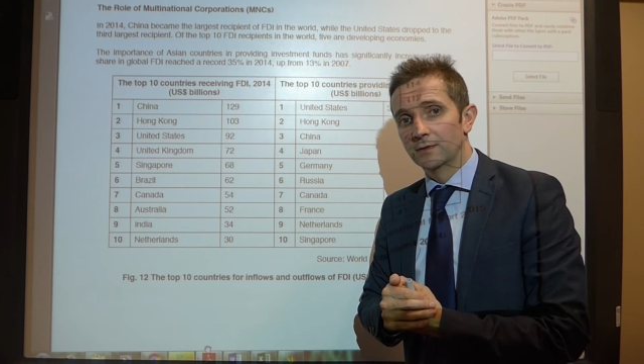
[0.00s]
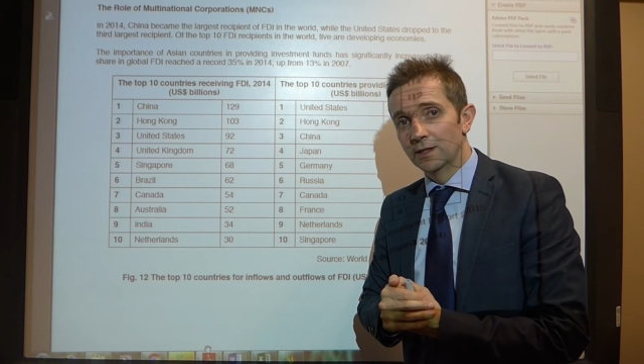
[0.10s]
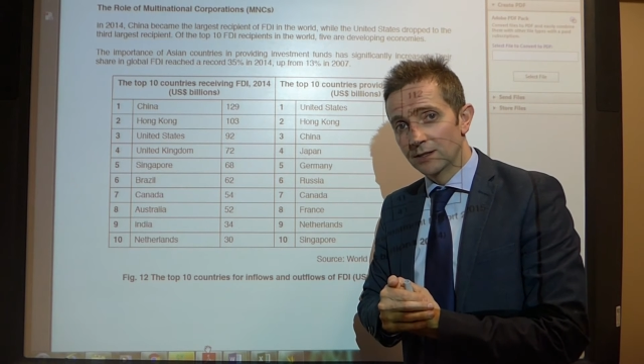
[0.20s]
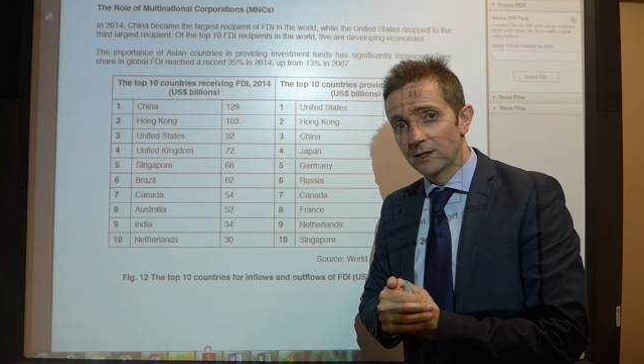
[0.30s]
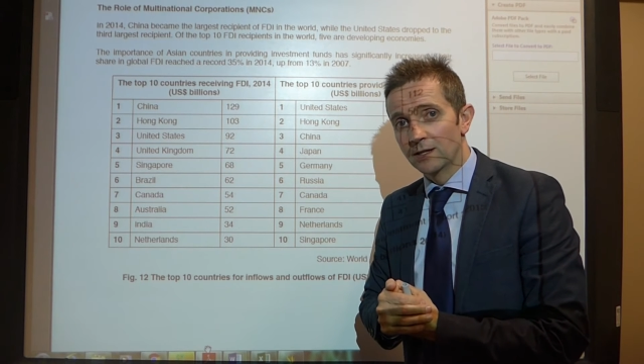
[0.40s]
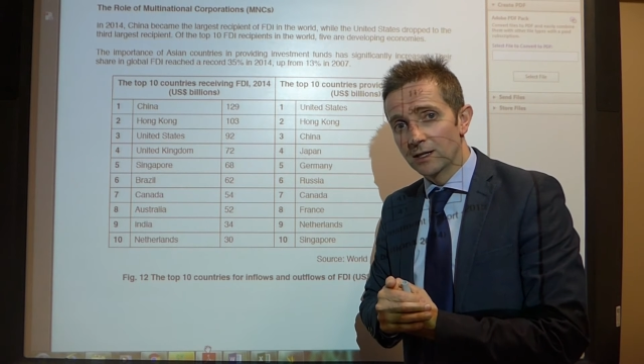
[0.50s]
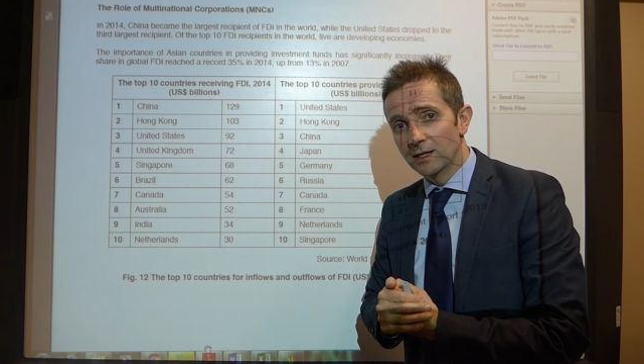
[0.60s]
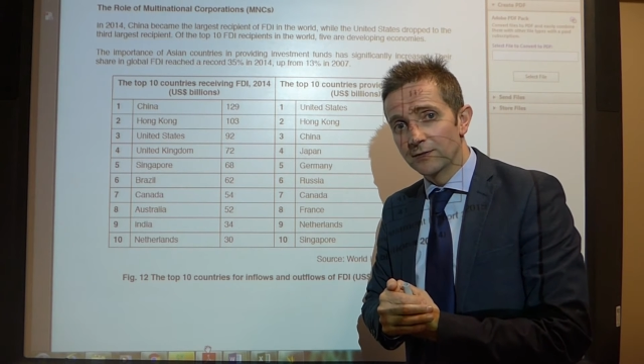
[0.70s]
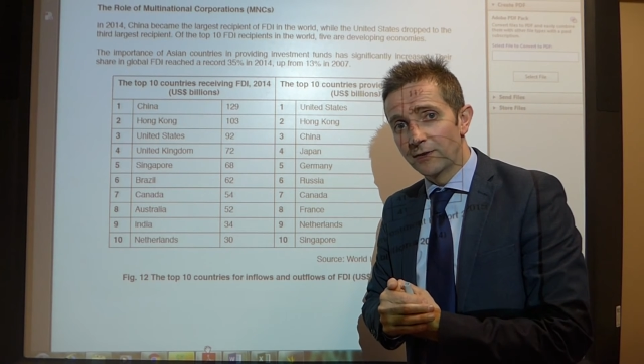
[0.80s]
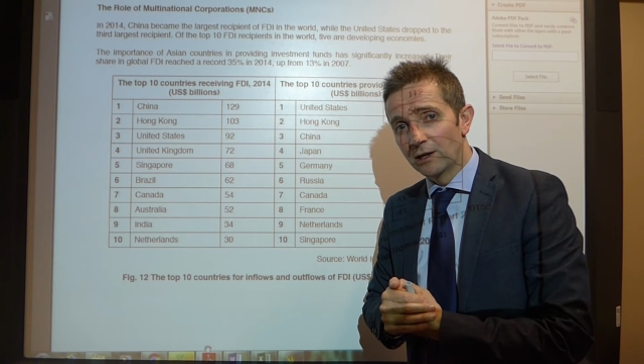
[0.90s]
the,
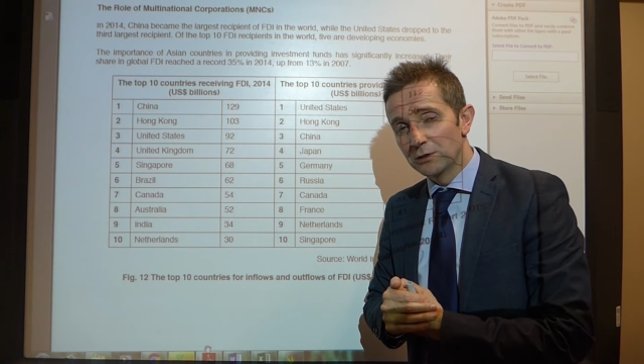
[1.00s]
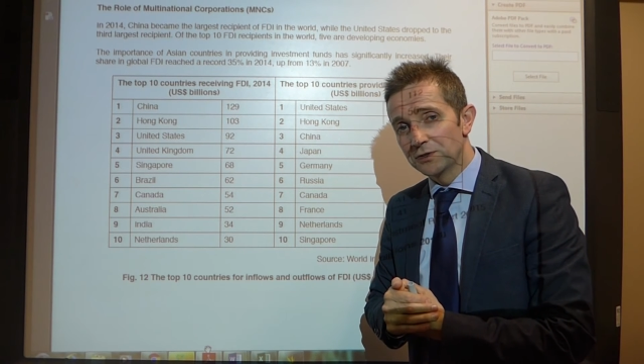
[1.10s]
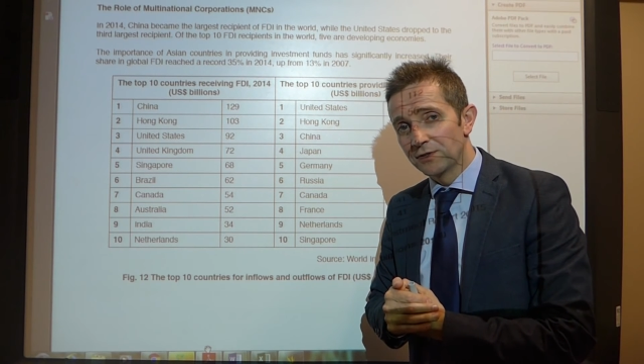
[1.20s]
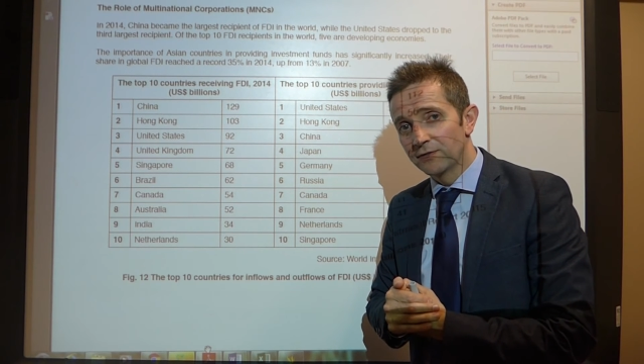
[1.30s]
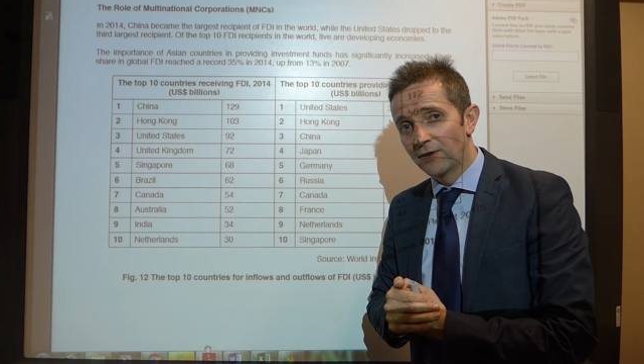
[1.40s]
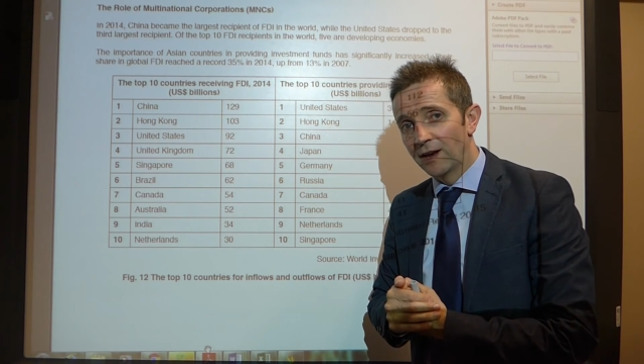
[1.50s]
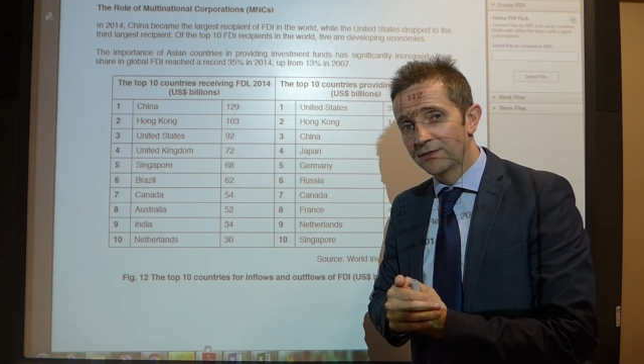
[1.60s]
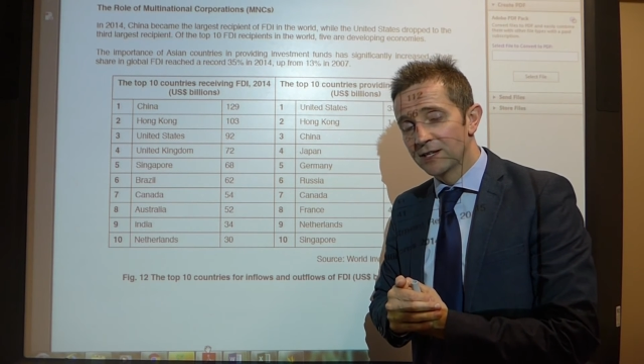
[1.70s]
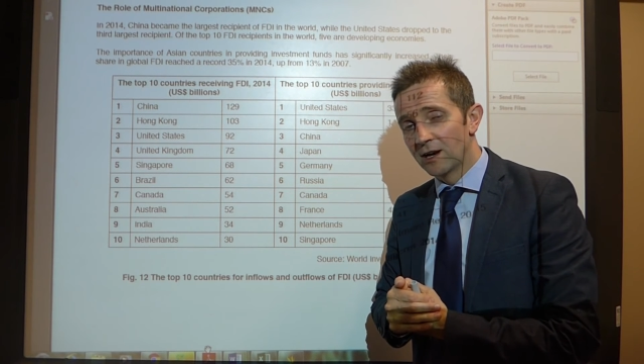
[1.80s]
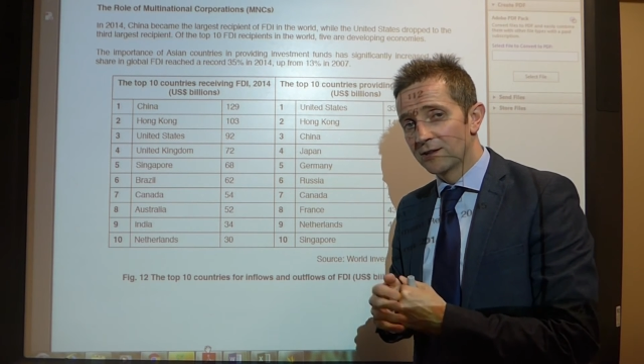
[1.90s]
the values of
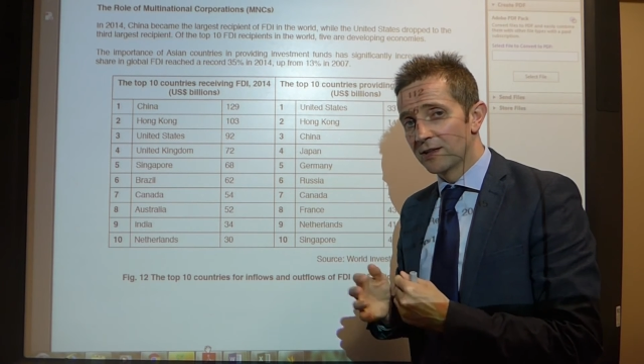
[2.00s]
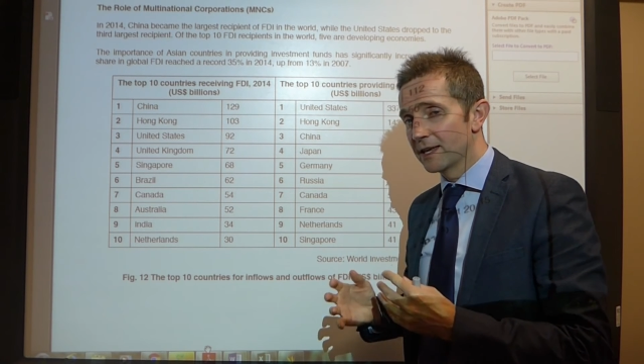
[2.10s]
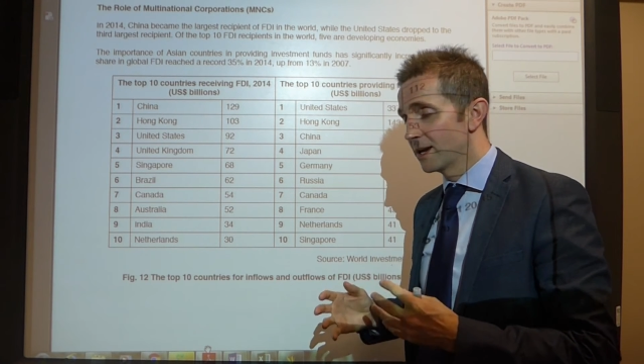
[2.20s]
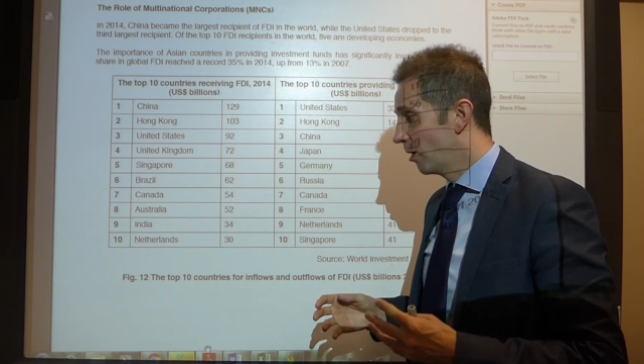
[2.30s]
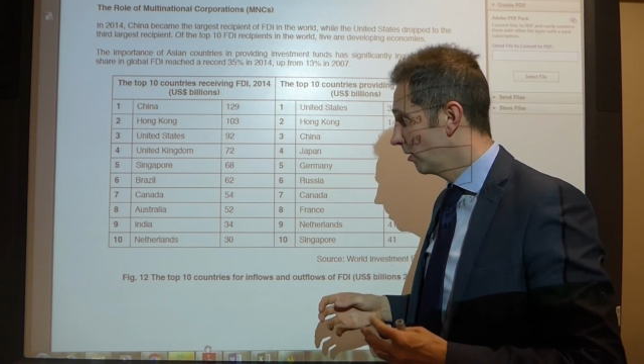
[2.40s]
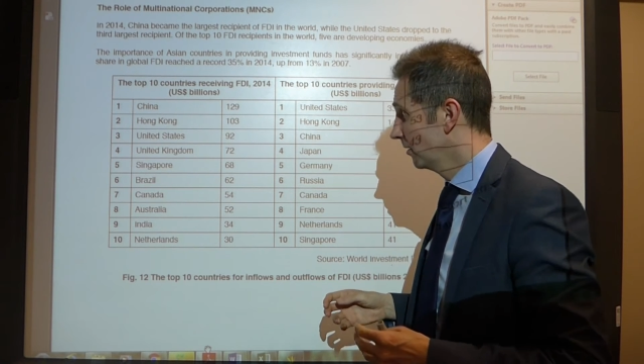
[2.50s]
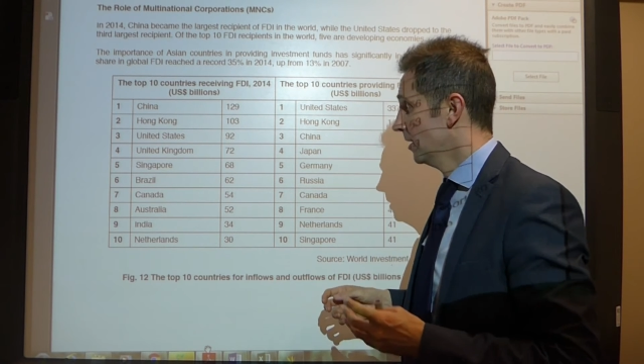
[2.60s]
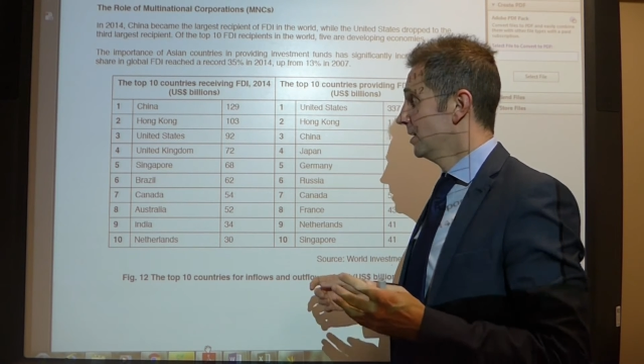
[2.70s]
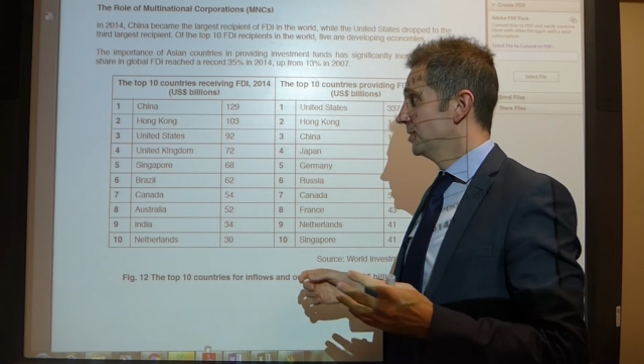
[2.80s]
FDI that they are.